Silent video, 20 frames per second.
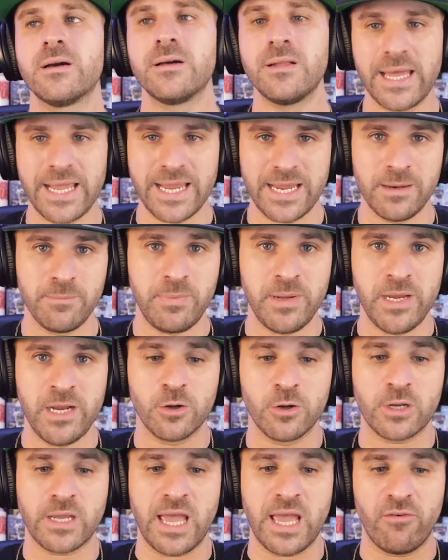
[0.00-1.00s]
Clayton
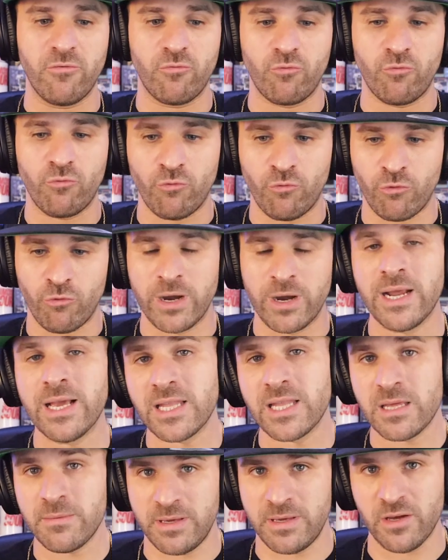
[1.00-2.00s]
Beter can
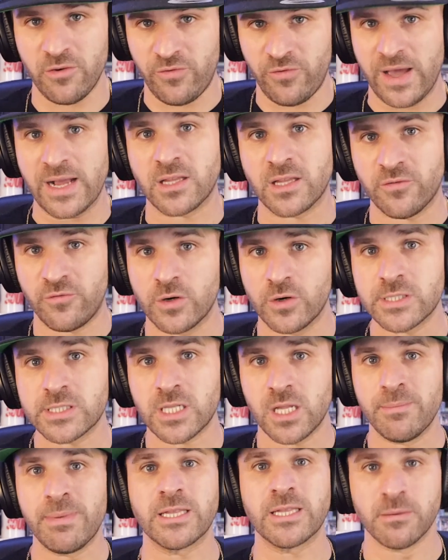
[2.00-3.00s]
really be effective for this
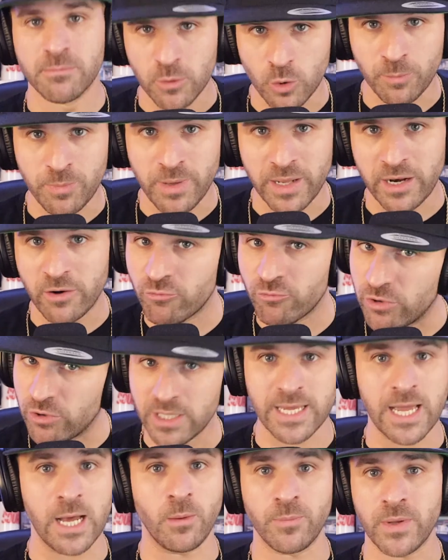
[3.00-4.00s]
club out the bullpen and
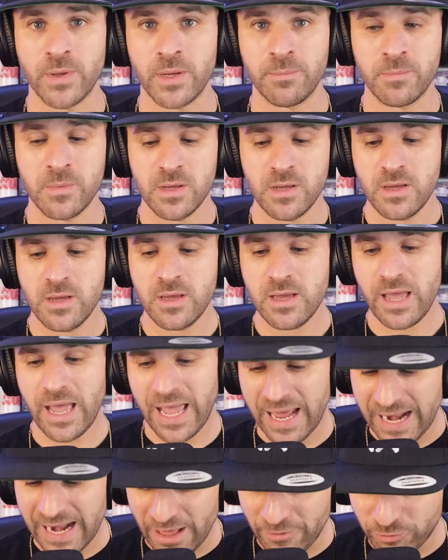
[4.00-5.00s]
really help them.
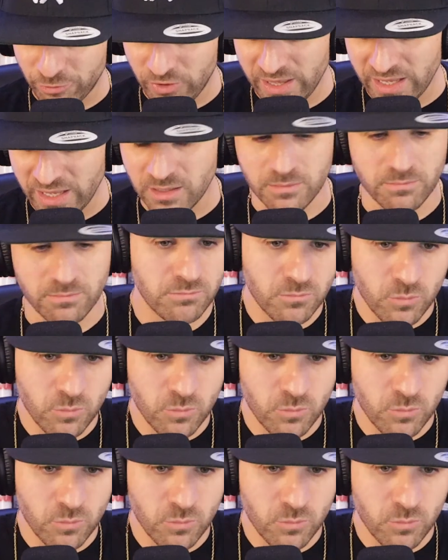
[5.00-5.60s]
And I think,